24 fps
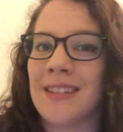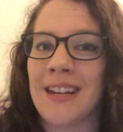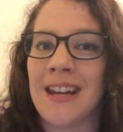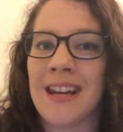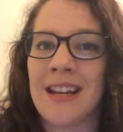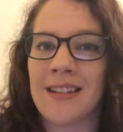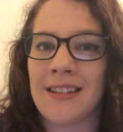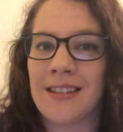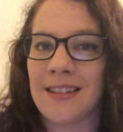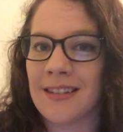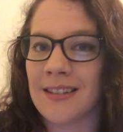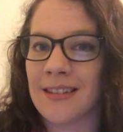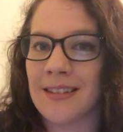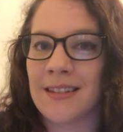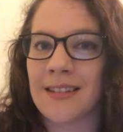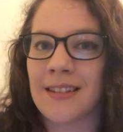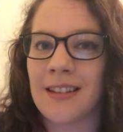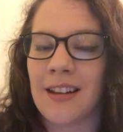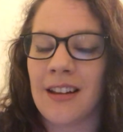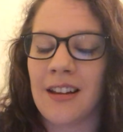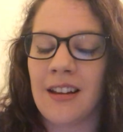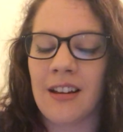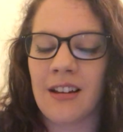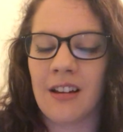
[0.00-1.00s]
than answers
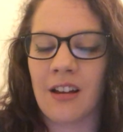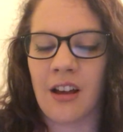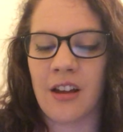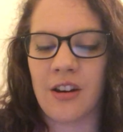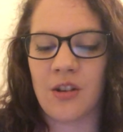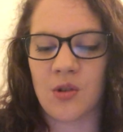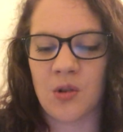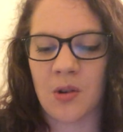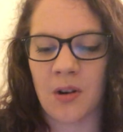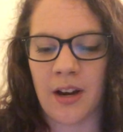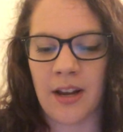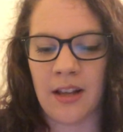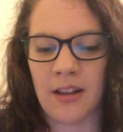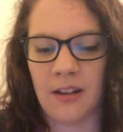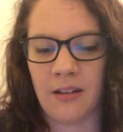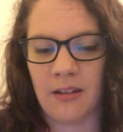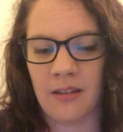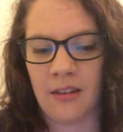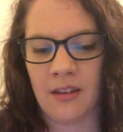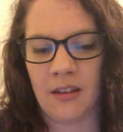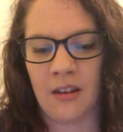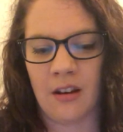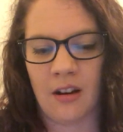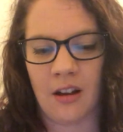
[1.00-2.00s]
kind of trailer
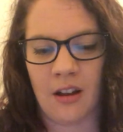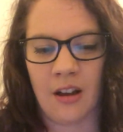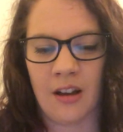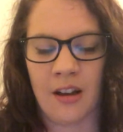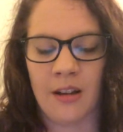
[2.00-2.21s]
that